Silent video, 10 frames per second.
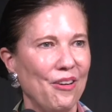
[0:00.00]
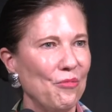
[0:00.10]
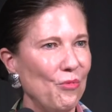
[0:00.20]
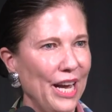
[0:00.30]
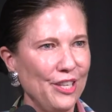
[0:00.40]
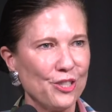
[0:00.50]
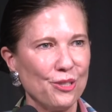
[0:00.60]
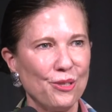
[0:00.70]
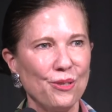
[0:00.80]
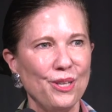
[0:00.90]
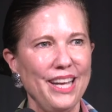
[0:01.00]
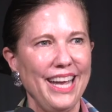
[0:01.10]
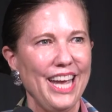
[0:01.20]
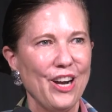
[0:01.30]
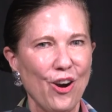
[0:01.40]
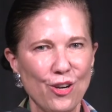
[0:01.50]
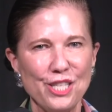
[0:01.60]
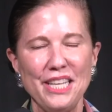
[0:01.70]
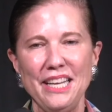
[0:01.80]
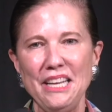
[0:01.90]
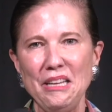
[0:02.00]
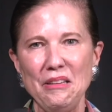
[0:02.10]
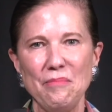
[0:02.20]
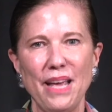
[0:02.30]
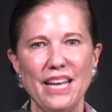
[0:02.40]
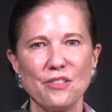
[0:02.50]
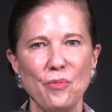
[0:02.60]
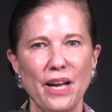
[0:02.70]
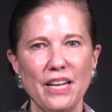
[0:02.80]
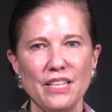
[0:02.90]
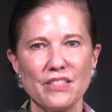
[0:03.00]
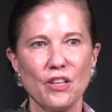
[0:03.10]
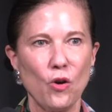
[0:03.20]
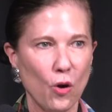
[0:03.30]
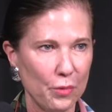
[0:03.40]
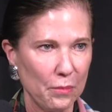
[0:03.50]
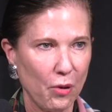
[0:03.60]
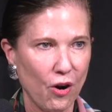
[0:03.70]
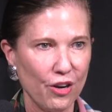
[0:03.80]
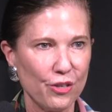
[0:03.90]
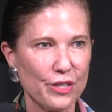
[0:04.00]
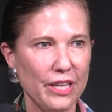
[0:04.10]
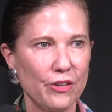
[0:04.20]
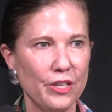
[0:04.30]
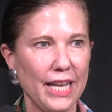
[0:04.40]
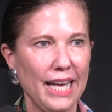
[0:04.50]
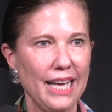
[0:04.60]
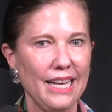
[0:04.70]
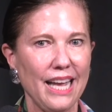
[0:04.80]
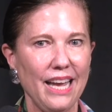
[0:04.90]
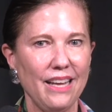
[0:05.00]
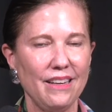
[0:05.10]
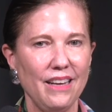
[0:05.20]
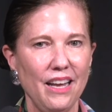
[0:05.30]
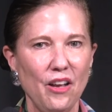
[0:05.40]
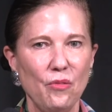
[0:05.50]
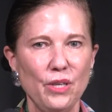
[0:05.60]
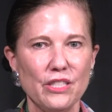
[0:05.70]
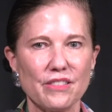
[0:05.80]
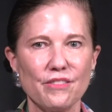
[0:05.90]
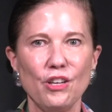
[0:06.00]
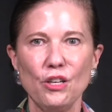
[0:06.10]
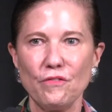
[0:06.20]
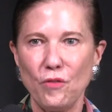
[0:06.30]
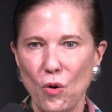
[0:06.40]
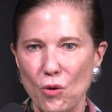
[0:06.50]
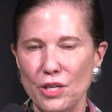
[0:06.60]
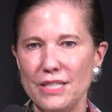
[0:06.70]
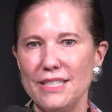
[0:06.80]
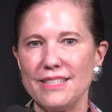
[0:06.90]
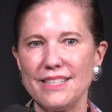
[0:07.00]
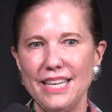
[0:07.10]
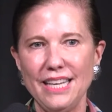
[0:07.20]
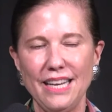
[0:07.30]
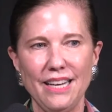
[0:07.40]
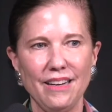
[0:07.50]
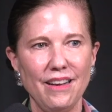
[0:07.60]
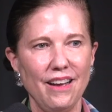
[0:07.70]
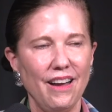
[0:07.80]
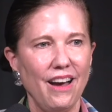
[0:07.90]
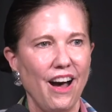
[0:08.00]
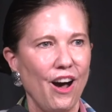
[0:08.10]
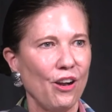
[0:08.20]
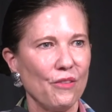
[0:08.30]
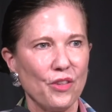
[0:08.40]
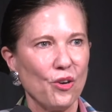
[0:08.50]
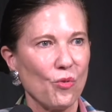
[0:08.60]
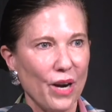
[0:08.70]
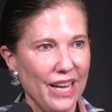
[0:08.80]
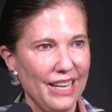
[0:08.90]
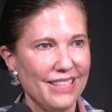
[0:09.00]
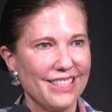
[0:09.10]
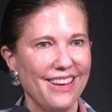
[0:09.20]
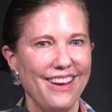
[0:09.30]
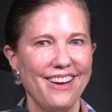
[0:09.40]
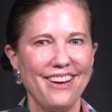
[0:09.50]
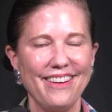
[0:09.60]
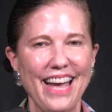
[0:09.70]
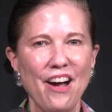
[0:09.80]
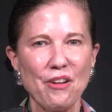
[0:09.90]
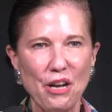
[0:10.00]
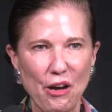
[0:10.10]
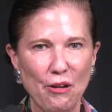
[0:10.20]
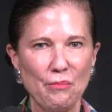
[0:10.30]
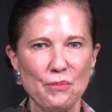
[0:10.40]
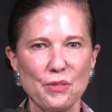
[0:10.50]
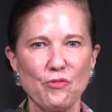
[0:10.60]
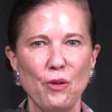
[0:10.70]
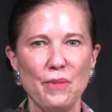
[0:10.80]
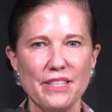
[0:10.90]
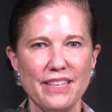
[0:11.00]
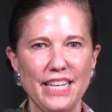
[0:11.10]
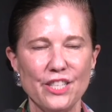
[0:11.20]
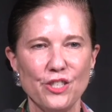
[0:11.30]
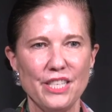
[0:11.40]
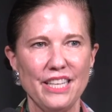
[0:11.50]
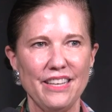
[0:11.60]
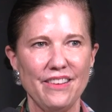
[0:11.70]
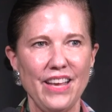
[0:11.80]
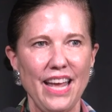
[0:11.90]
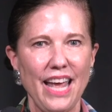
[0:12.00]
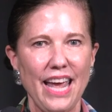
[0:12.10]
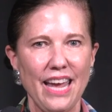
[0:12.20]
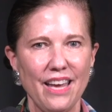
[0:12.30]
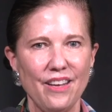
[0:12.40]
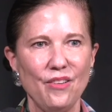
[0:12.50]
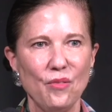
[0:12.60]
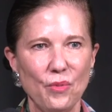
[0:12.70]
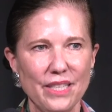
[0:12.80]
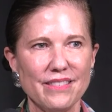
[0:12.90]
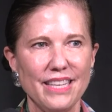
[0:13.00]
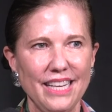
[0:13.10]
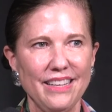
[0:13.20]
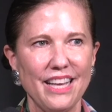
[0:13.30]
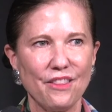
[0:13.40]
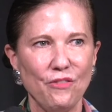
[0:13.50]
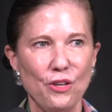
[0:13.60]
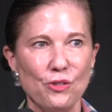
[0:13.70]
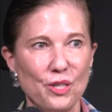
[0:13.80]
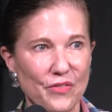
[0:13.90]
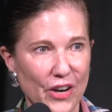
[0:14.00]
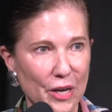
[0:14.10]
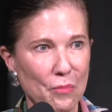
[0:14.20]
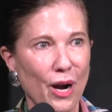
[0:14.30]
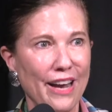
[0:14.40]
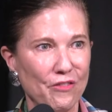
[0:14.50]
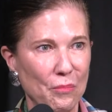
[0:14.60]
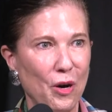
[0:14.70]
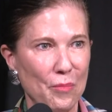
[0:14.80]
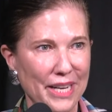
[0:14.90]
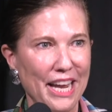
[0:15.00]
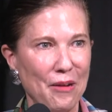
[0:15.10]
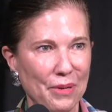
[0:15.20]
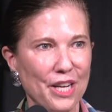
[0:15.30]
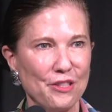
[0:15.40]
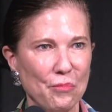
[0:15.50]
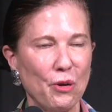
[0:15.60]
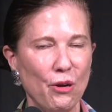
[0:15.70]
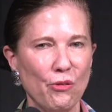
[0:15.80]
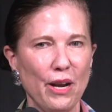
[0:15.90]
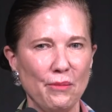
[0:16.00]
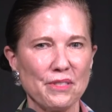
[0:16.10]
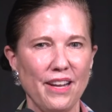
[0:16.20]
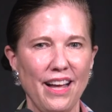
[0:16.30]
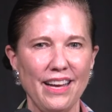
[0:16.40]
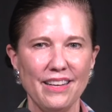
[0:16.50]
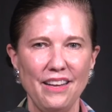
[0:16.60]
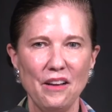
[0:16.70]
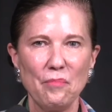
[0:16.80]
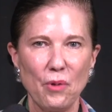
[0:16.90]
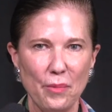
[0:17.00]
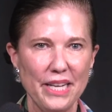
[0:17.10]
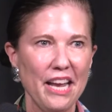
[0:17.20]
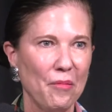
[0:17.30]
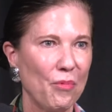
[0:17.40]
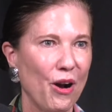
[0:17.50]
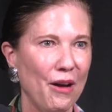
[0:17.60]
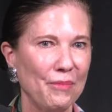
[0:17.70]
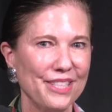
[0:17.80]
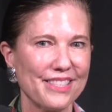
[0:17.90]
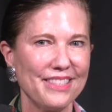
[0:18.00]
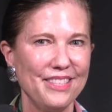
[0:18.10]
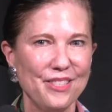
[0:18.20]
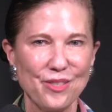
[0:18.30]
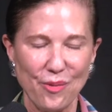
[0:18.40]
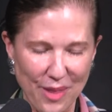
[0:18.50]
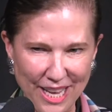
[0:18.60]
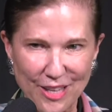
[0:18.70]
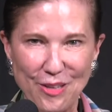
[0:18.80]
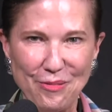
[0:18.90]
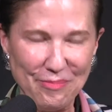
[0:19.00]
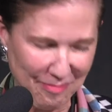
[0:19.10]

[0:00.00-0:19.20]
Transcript: Rachel and her team, as well as the corporate partners here today. And we just look forward to seeing all of the great outcomes from this initiative. And we see that the future is very bright for Birmingham because of programs like Birmingham Promise. So thank you.